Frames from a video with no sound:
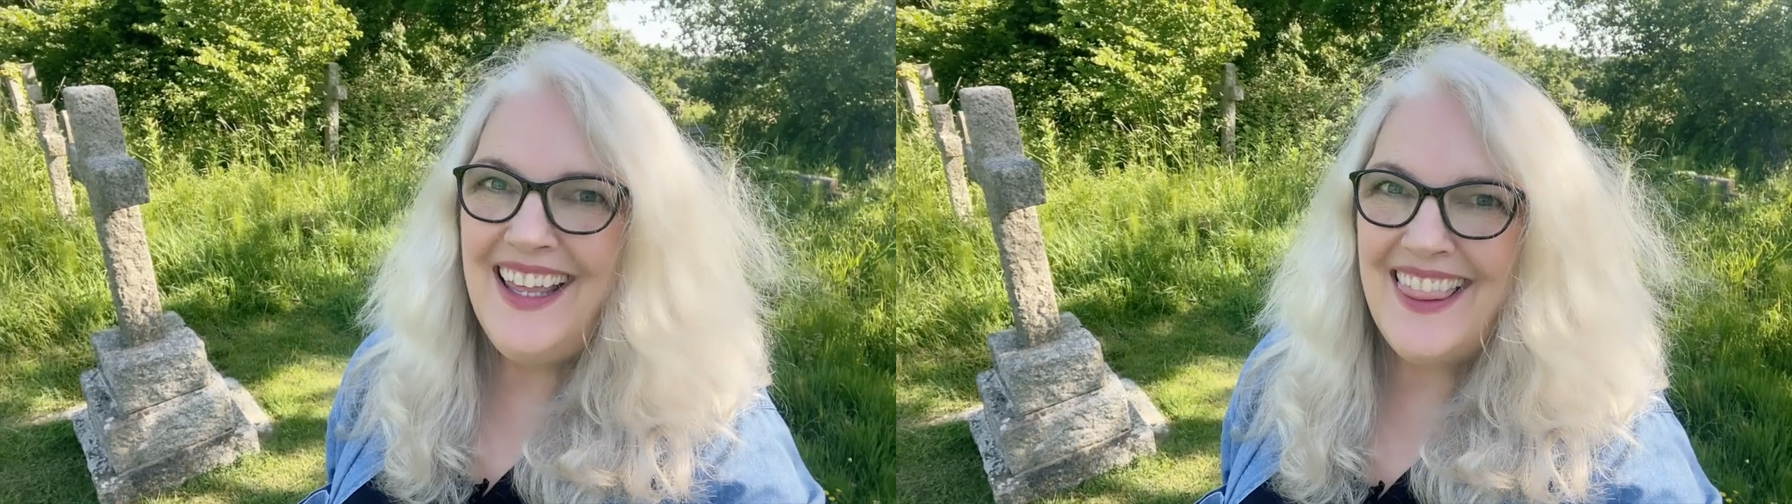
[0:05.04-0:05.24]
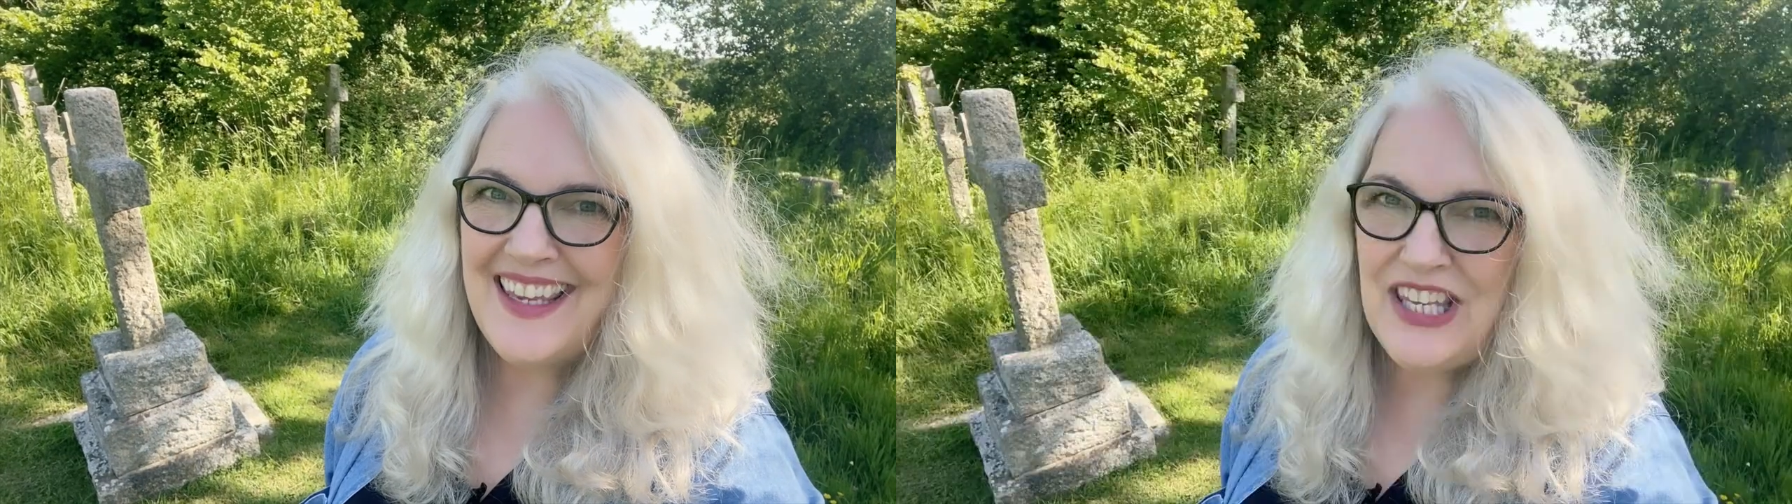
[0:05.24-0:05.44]

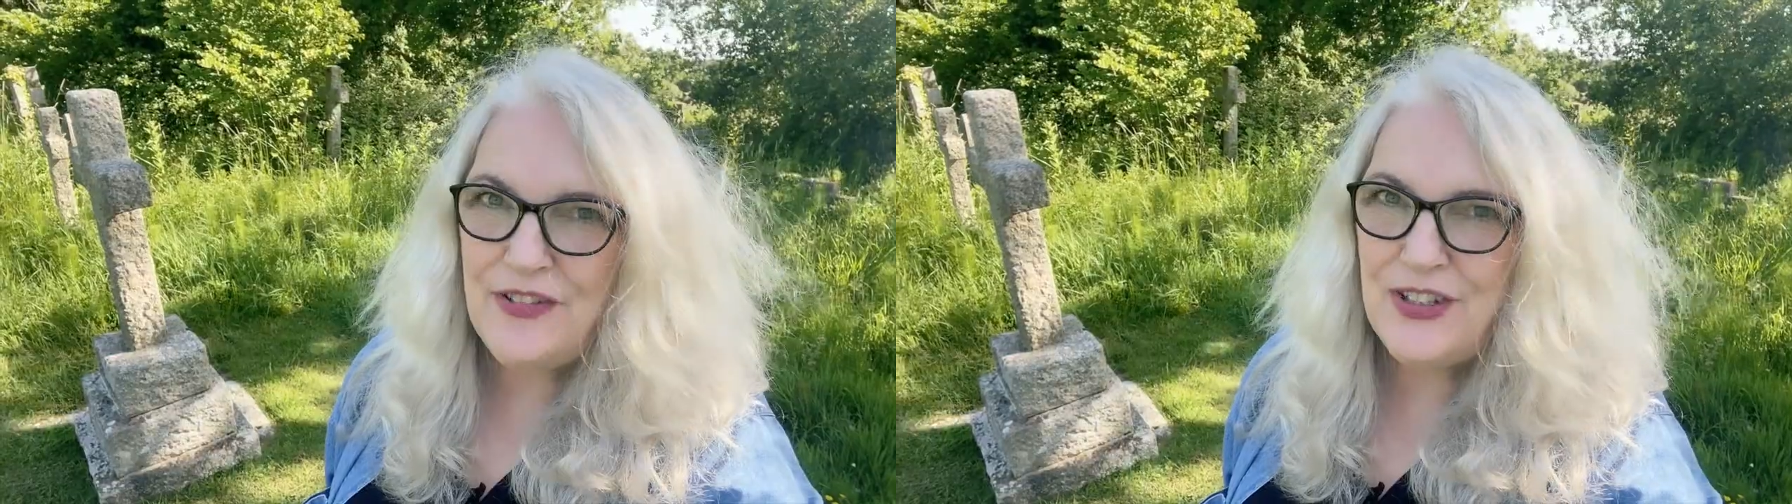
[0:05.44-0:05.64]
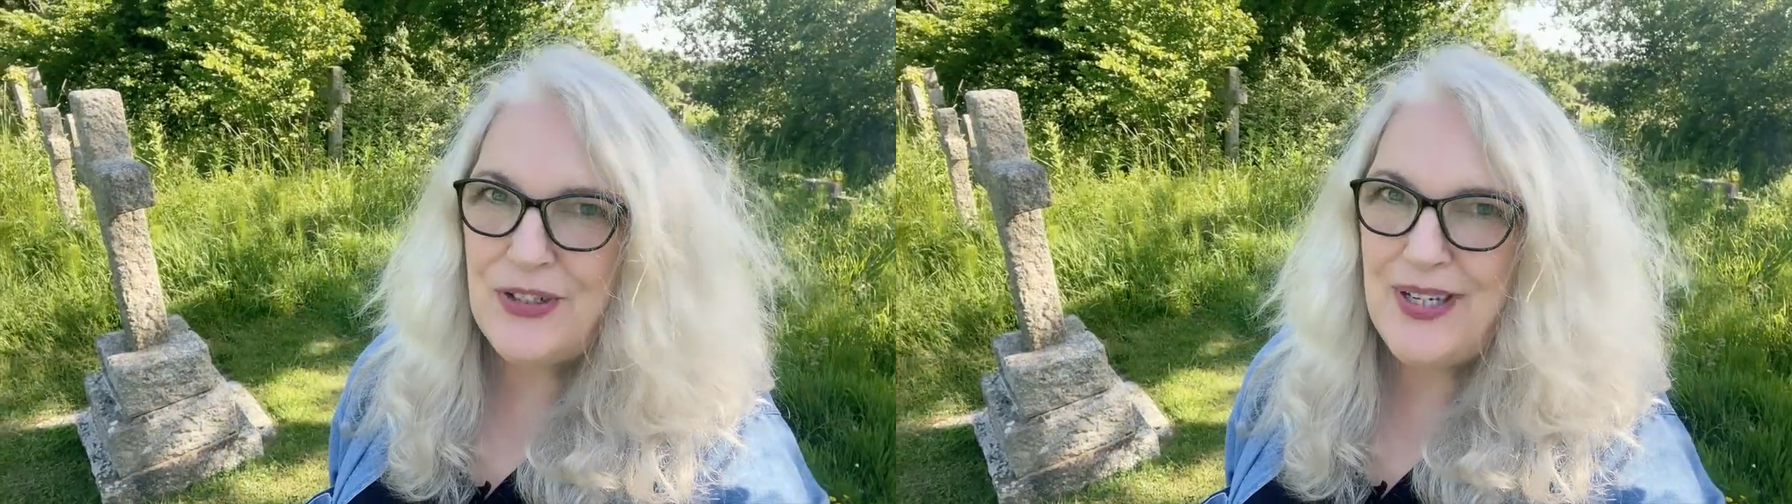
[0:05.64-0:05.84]
Thank you
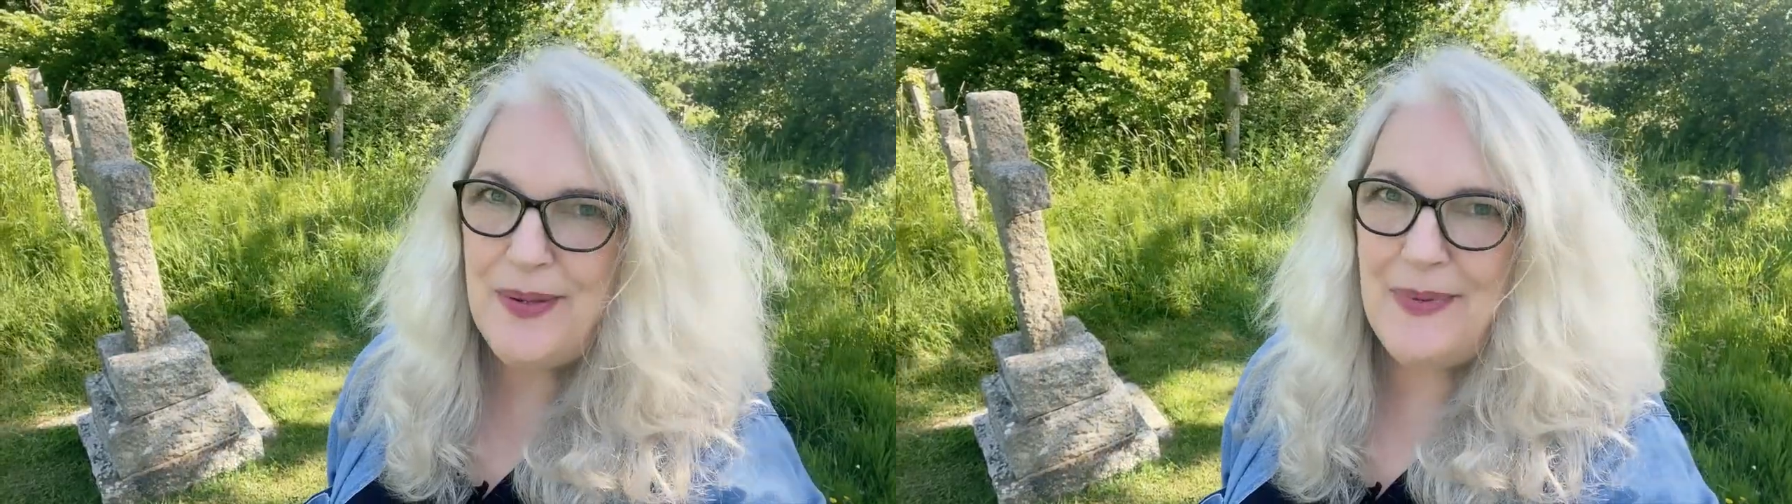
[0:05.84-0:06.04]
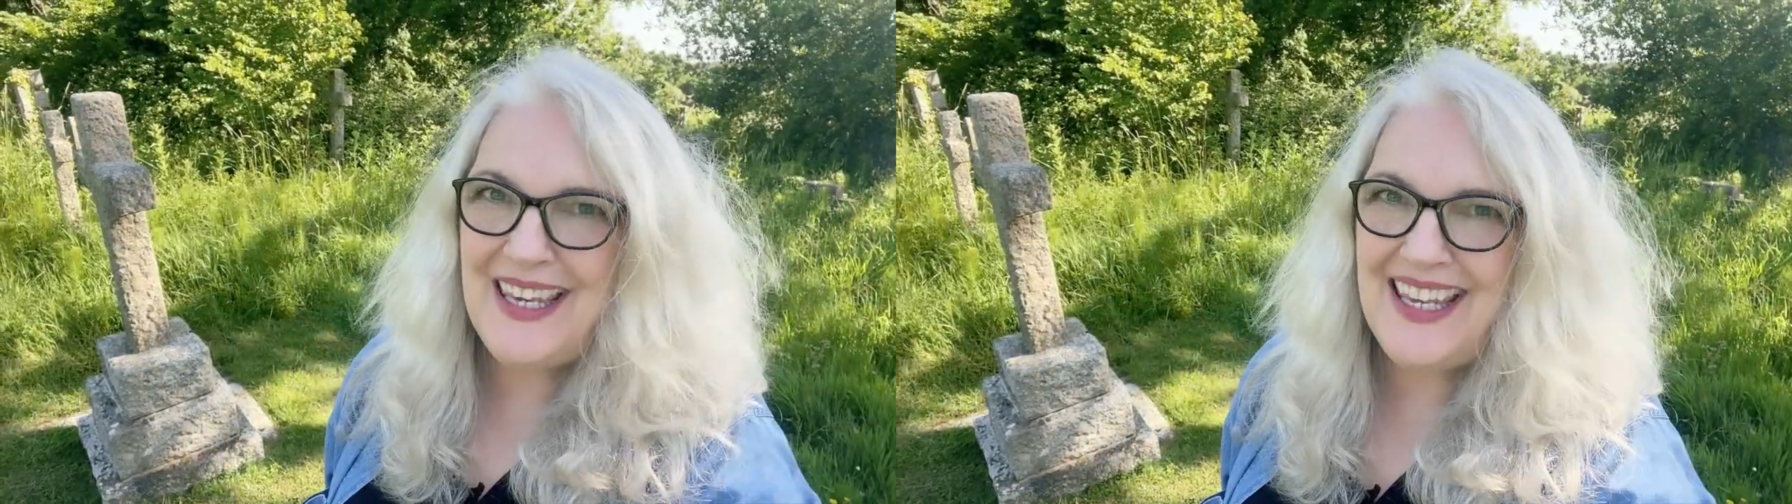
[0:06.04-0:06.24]
for
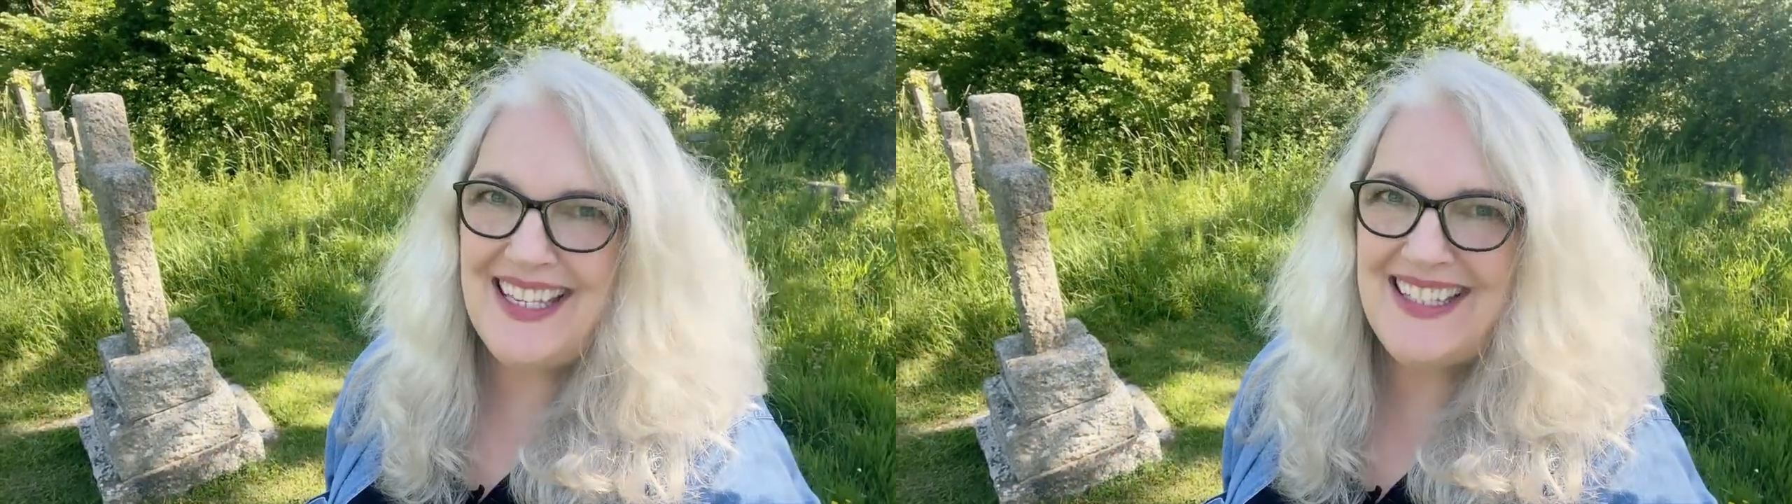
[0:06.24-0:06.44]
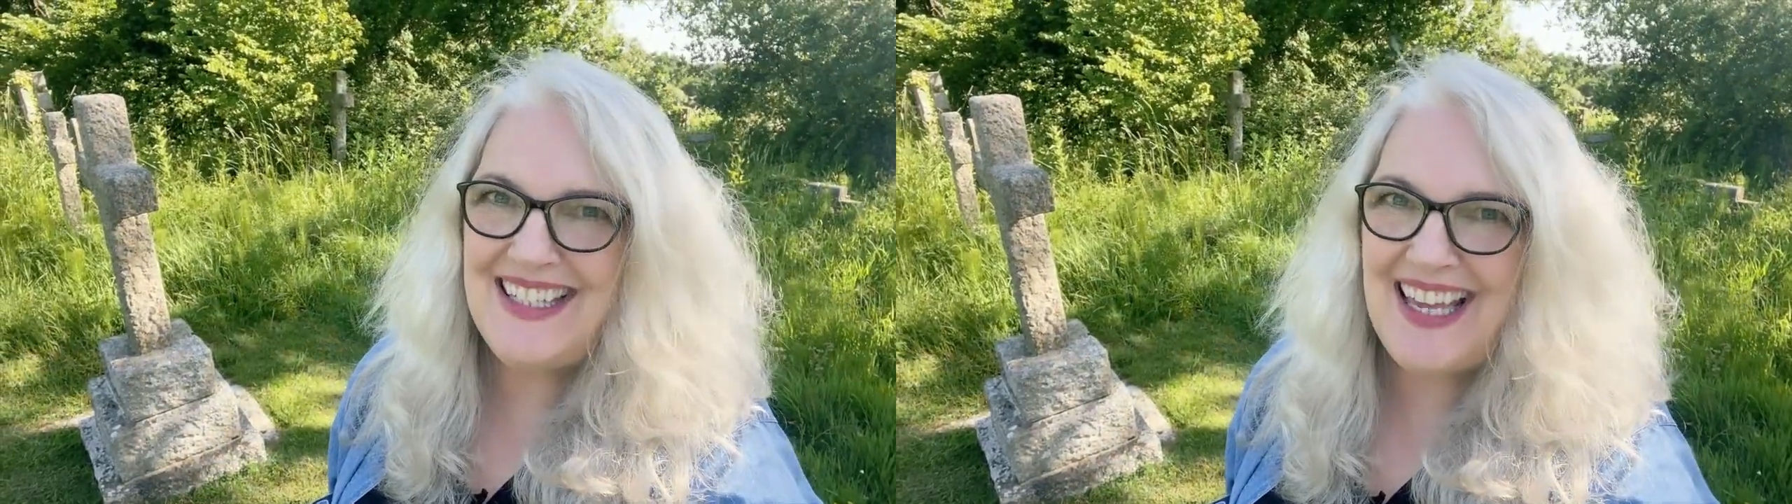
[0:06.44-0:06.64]
joining me
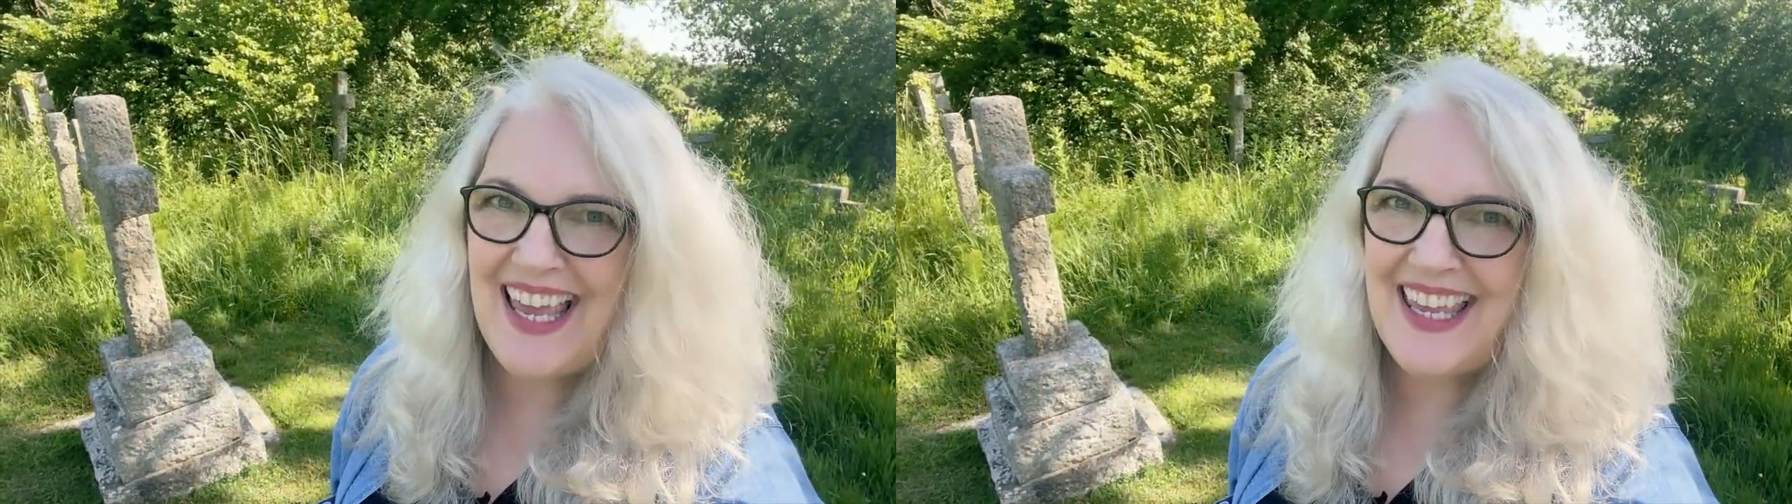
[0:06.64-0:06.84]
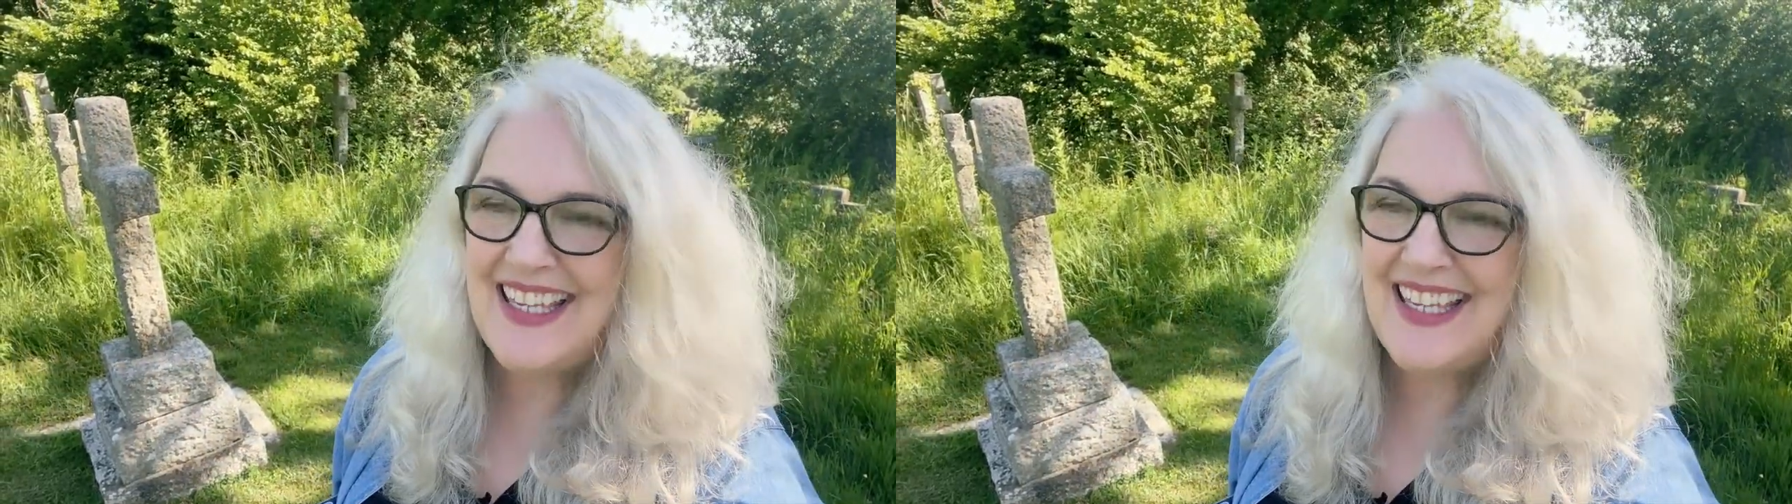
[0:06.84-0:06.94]
here today